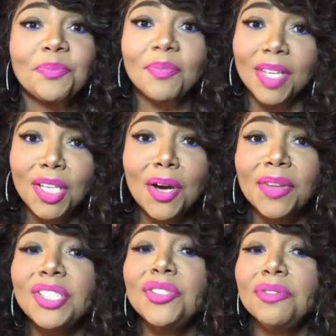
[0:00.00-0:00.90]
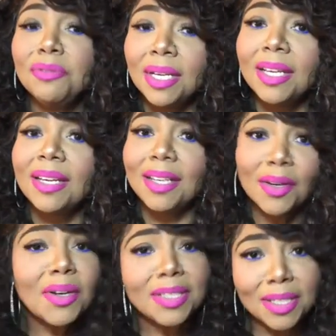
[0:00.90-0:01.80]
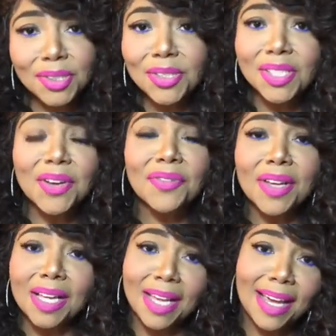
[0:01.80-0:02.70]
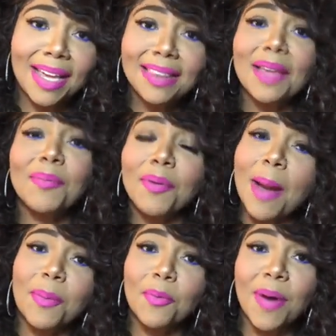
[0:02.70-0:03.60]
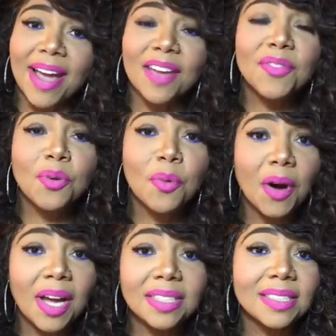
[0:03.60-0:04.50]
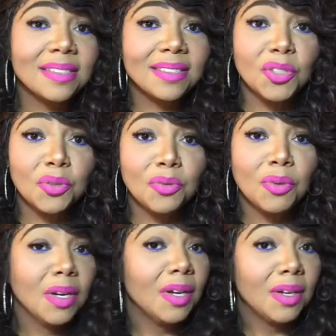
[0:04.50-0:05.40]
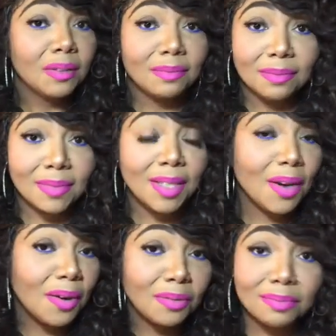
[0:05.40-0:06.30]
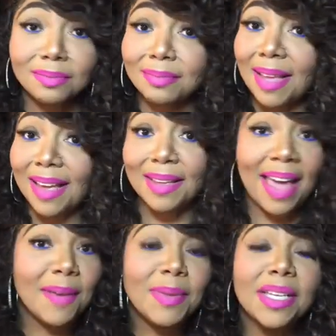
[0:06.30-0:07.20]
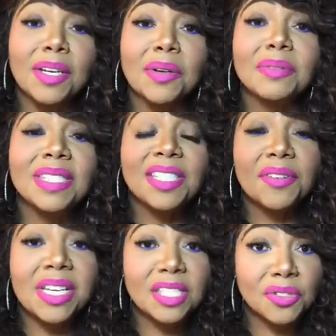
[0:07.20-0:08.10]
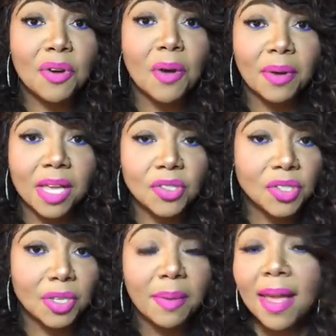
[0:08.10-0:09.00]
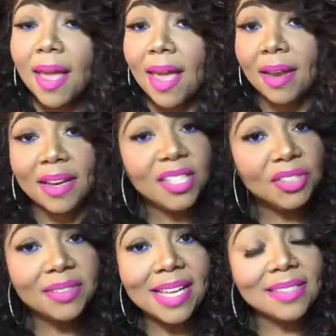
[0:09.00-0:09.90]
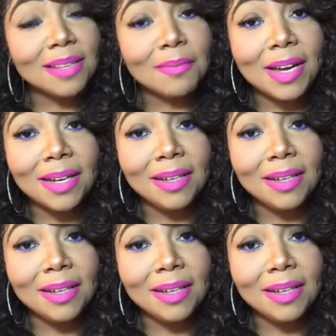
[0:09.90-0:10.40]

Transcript: that you conduct yourself in the proper way, if you want to, you know, be in a serious, strong relationship, unless you're dating someone,